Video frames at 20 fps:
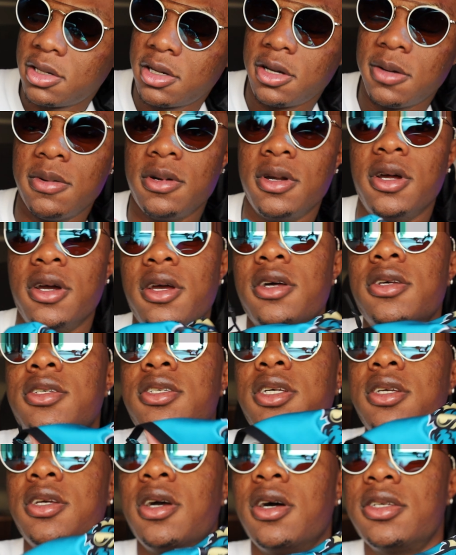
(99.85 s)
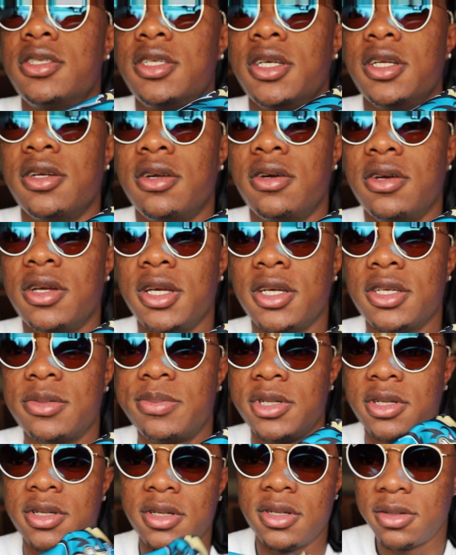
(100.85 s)
Come on now, y'all seen y'all seen it on
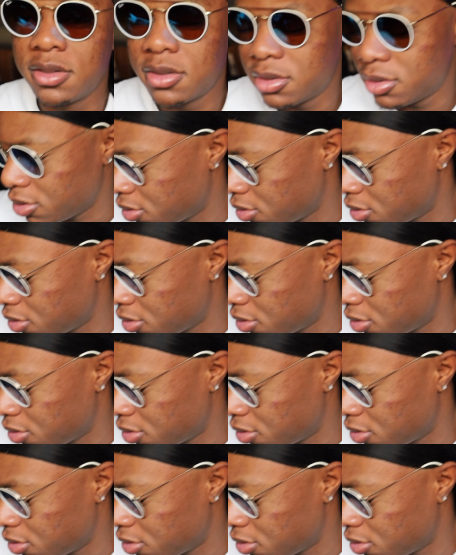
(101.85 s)
ESPN.